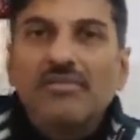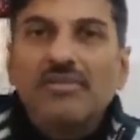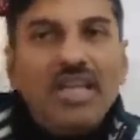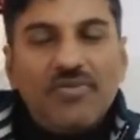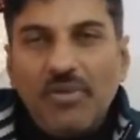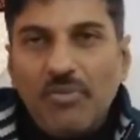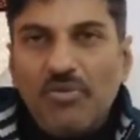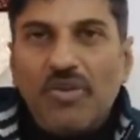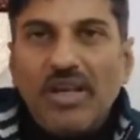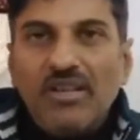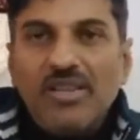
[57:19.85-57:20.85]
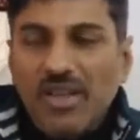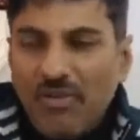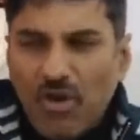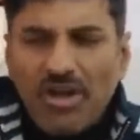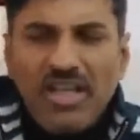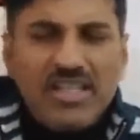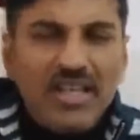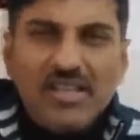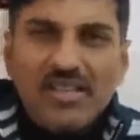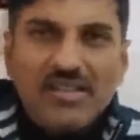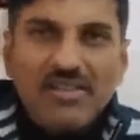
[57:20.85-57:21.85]
Things will move fine. Avoid
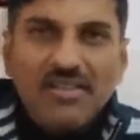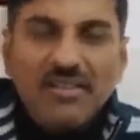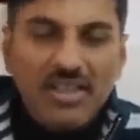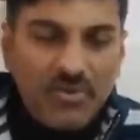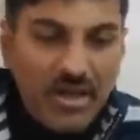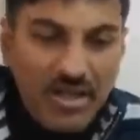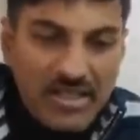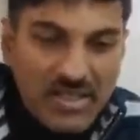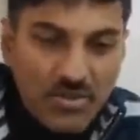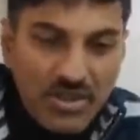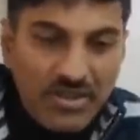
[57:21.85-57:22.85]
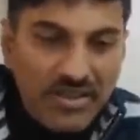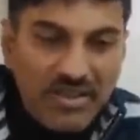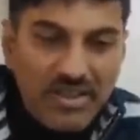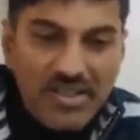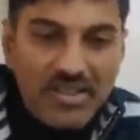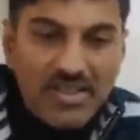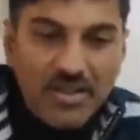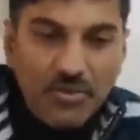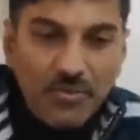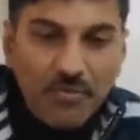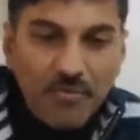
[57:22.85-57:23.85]
laziness. This will unnecessarily create resilience in you.